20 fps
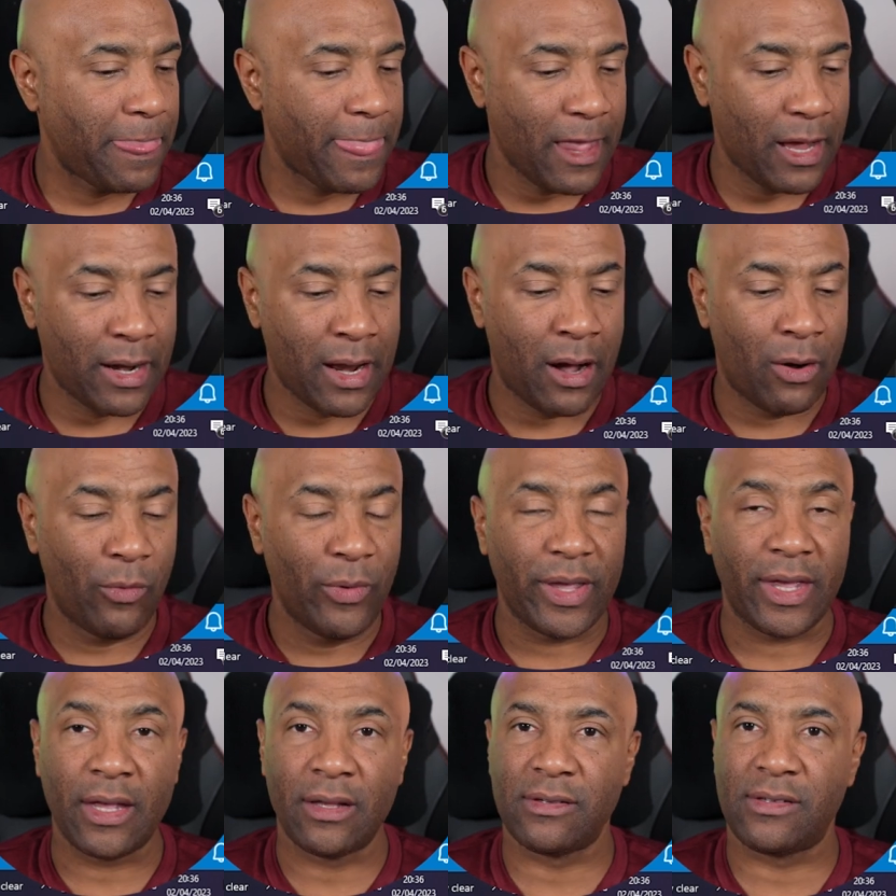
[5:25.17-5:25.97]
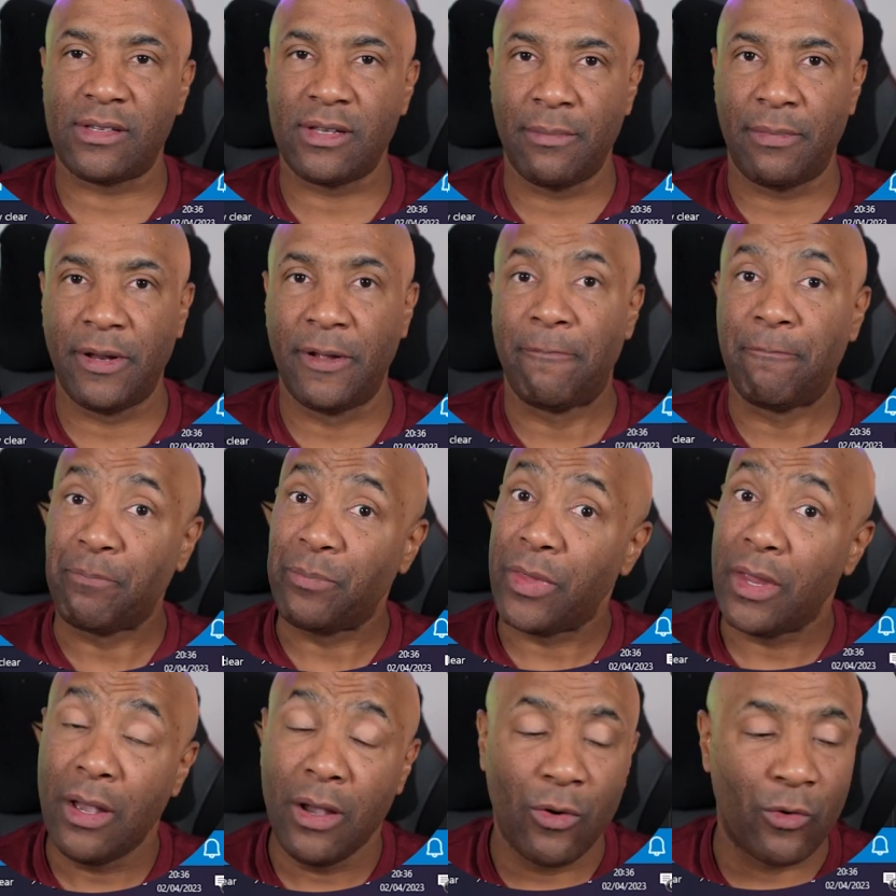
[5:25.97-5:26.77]
And now we can simply
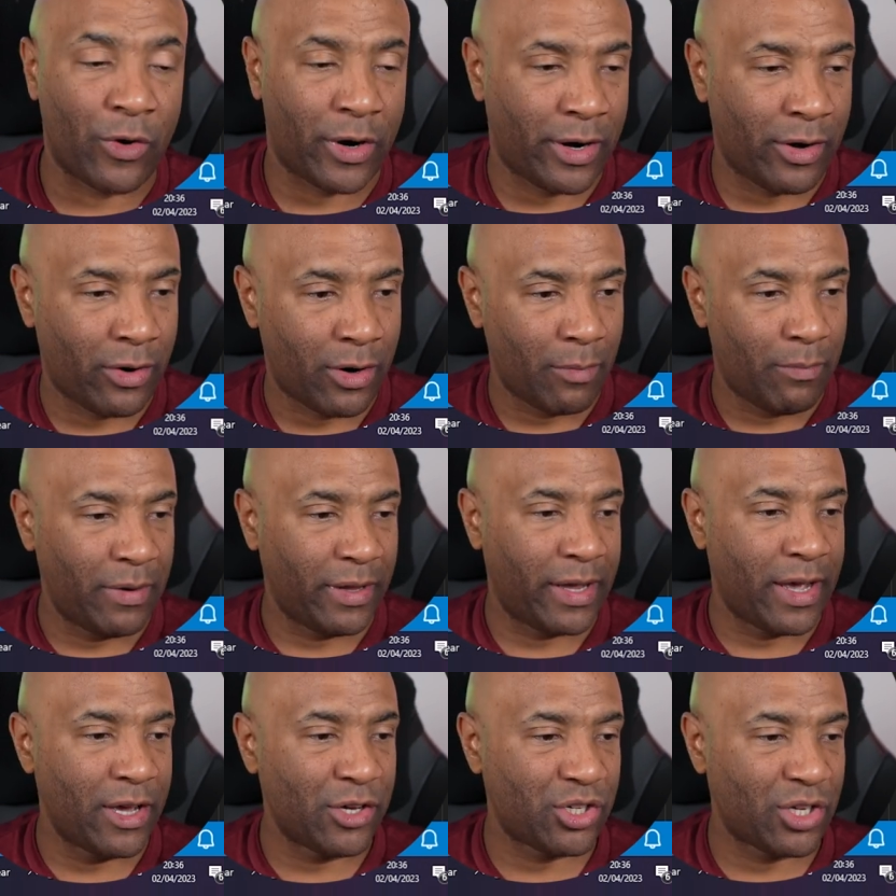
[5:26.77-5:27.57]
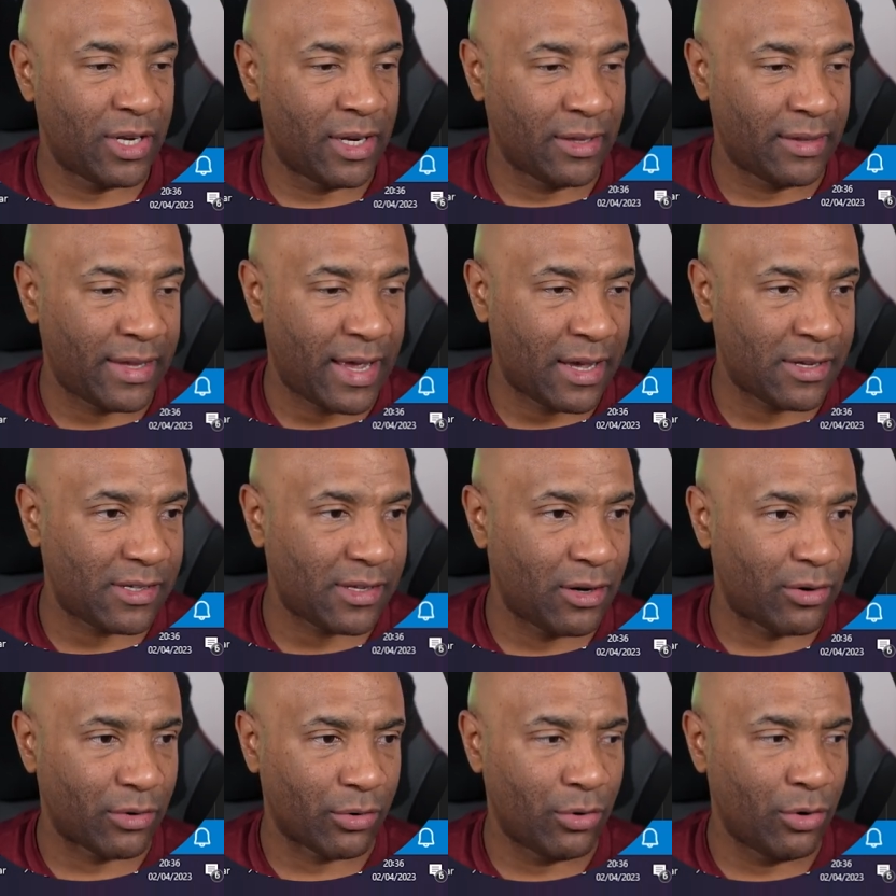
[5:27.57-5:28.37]
run our application and
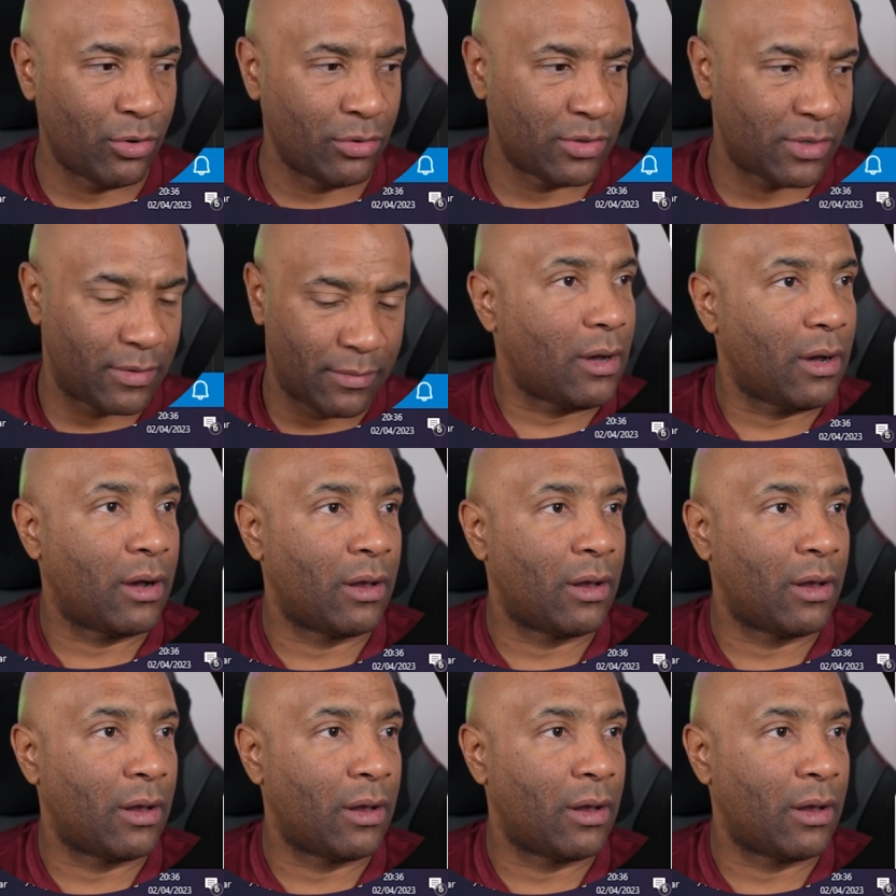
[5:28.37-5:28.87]
test our code.